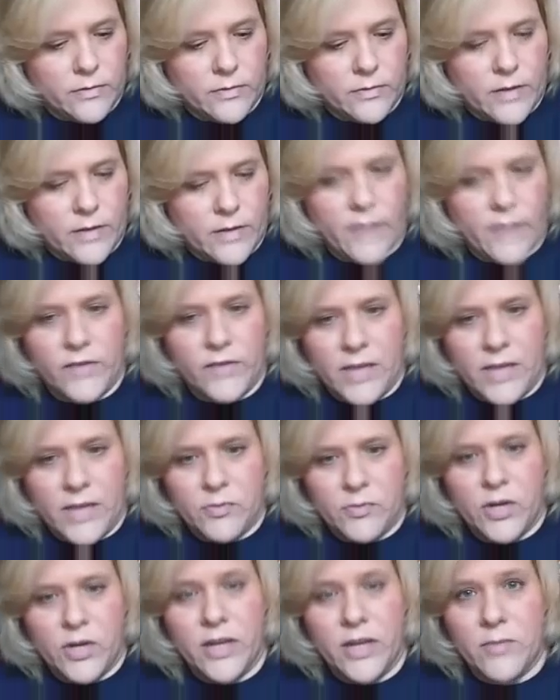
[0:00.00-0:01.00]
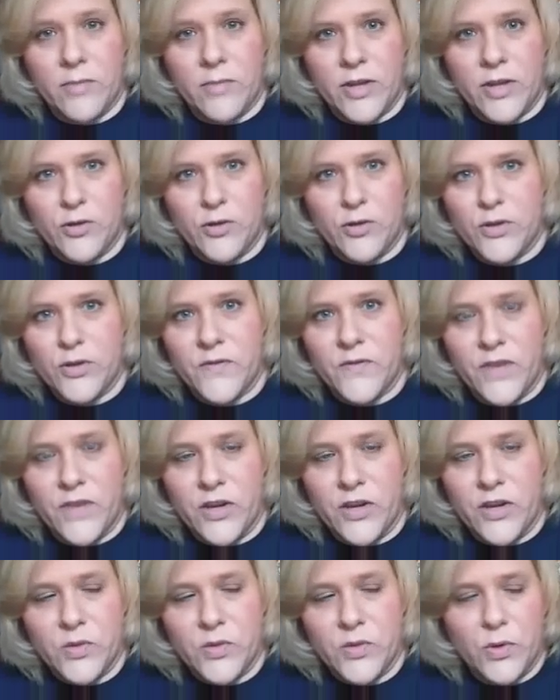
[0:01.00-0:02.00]
I have to keep checking, make sure this
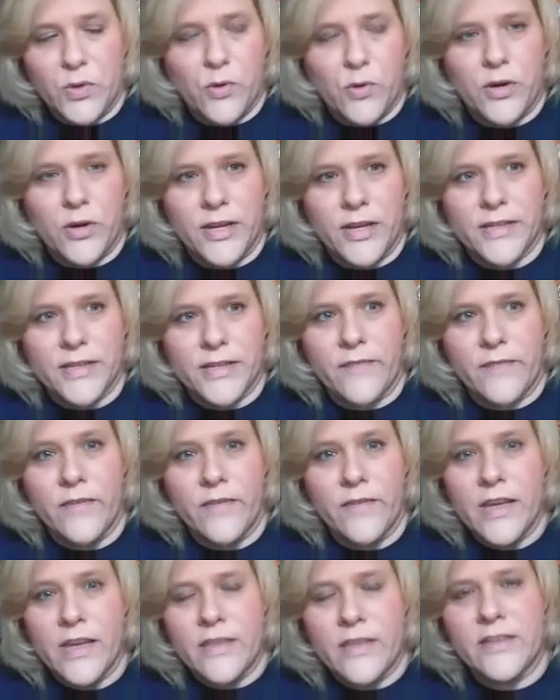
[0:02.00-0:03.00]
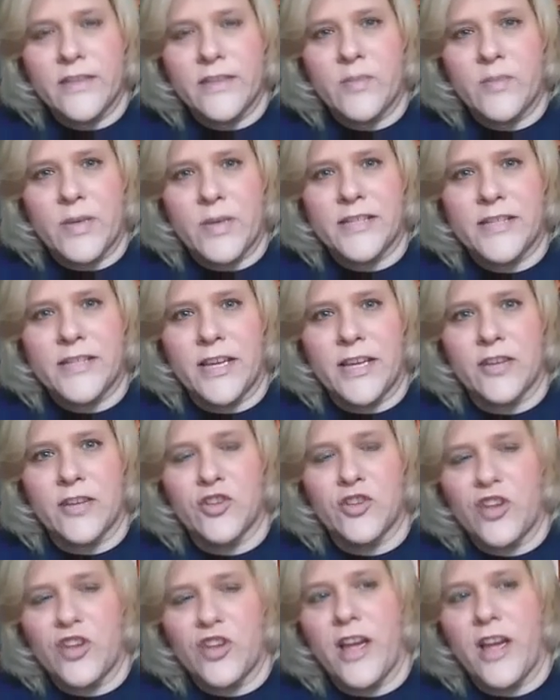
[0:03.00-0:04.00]
video is recording, because this is my second
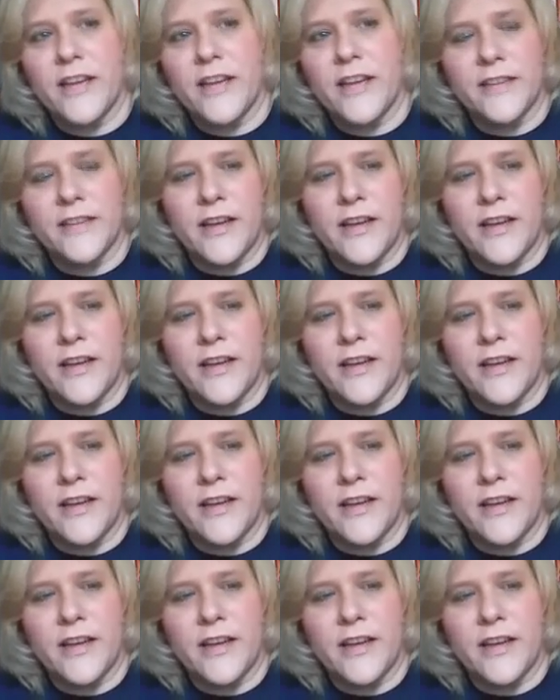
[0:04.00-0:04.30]
shot.